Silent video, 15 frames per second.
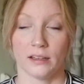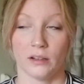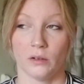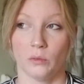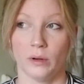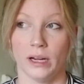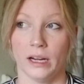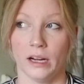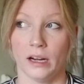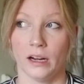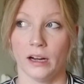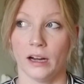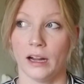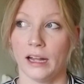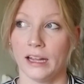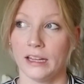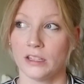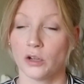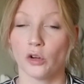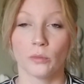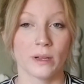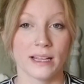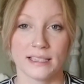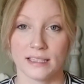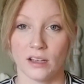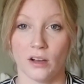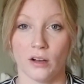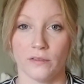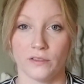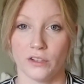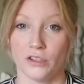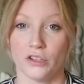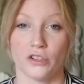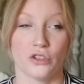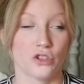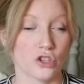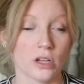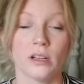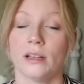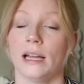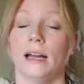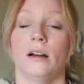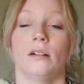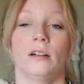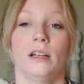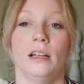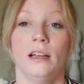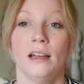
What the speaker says: where I told myself to just chill out.